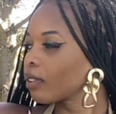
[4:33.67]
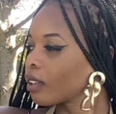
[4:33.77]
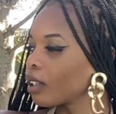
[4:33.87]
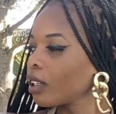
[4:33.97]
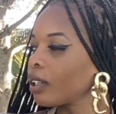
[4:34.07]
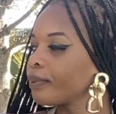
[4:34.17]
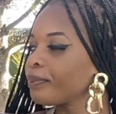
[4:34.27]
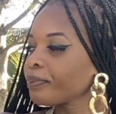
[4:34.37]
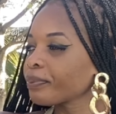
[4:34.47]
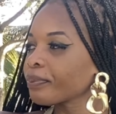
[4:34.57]

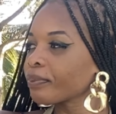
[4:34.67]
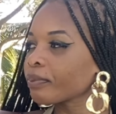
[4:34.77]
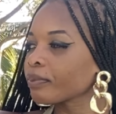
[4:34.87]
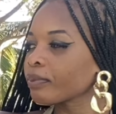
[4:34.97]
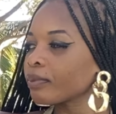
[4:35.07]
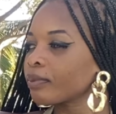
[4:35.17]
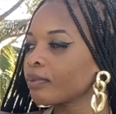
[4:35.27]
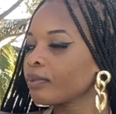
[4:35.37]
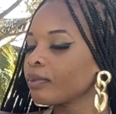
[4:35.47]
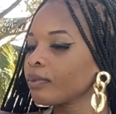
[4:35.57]

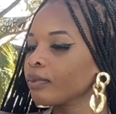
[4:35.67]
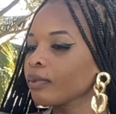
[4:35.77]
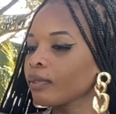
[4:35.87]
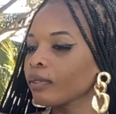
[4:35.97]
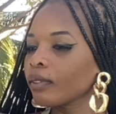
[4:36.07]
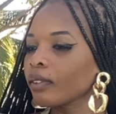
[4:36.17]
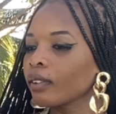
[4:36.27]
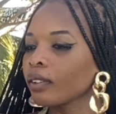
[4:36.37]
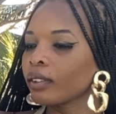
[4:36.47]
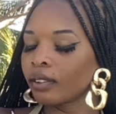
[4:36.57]

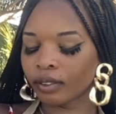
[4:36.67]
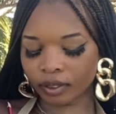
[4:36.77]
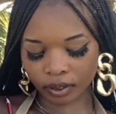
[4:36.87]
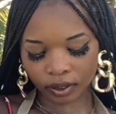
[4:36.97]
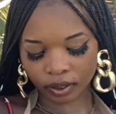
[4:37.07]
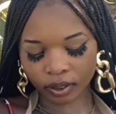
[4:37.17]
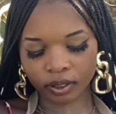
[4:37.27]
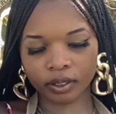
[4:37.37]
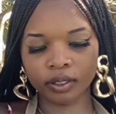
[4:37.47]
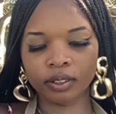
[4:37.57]

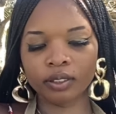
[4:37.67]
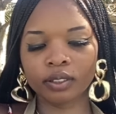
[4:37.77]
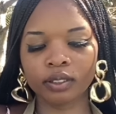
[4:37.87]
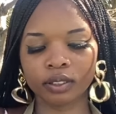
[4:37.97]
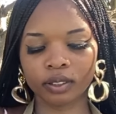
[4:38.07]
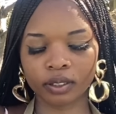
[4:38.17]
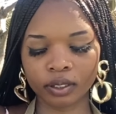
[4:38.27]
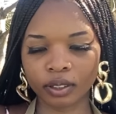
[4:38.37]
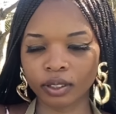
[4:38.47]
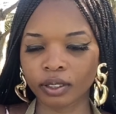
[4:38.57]

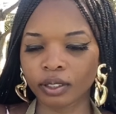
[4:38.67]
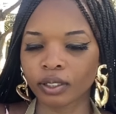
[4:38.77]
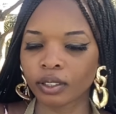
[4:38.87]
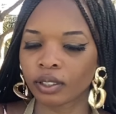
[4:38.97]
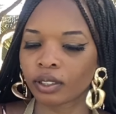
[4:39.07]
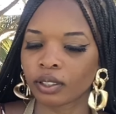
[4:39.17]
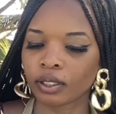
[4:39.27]
(not speaking)